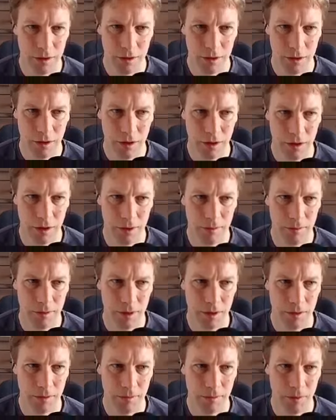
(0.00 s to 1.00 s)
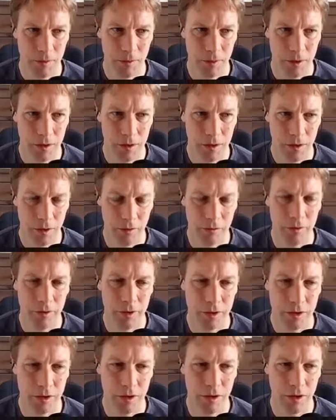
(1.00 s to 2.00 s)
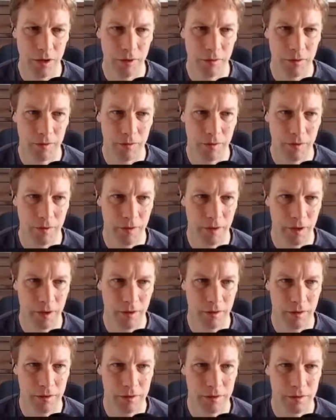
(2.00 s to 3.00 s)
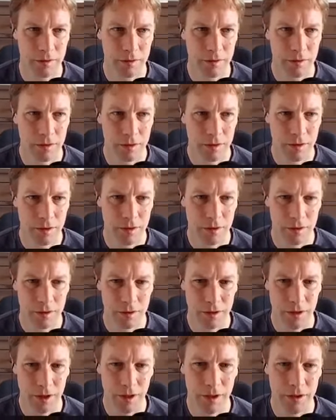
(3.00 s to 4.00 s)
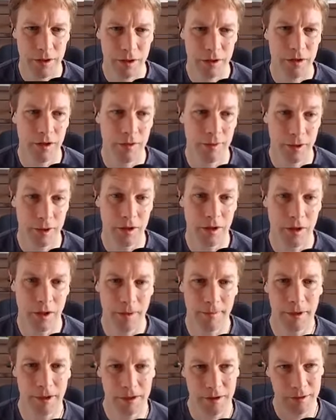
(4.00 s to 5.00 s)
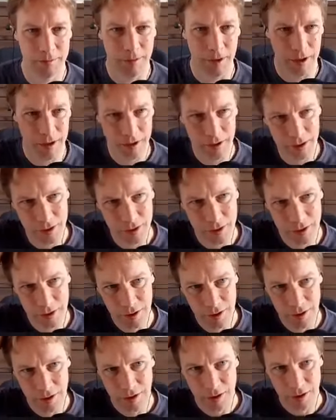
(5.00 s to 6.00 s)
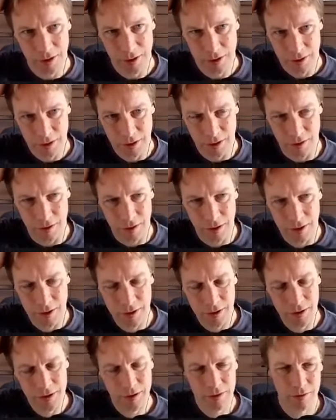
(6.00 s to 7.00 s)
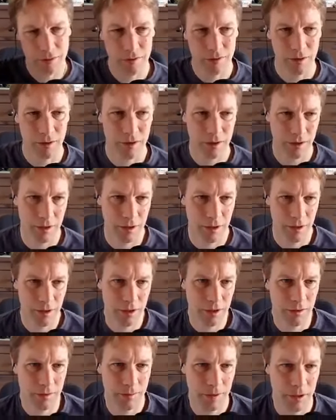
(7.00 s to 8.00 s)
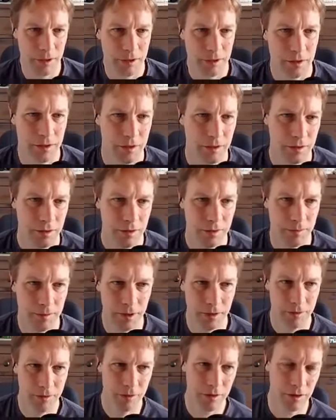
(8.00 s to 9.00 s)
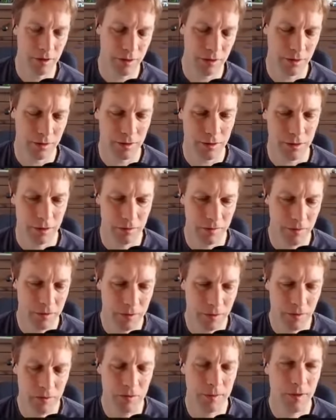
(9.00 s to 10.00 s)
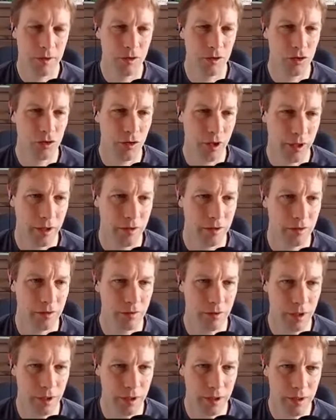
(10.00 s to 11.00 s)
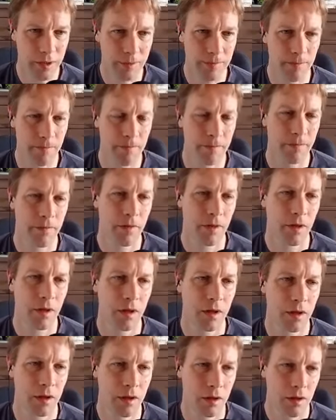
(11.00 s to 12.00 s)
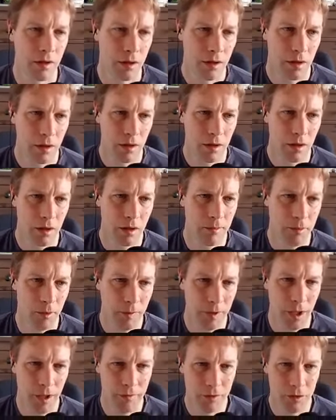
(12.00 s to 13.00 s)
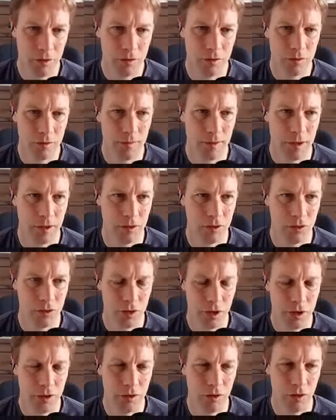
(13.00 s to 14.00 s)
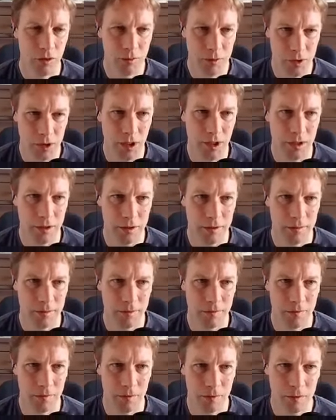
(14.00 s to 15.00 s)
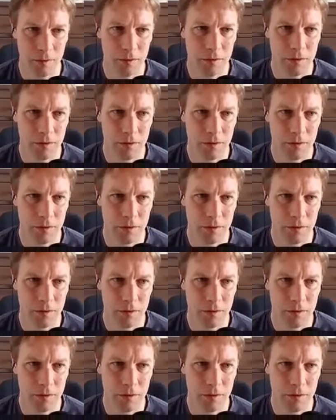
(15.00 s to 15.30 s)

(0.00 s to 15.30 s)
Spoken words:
But we'll go through it slowly. We'll figure it out. So today it's just going to be dynamic dispatch. So let's talk a little bit, just some introductions. So we talked about traits already, but we haven't talked about trait objects before.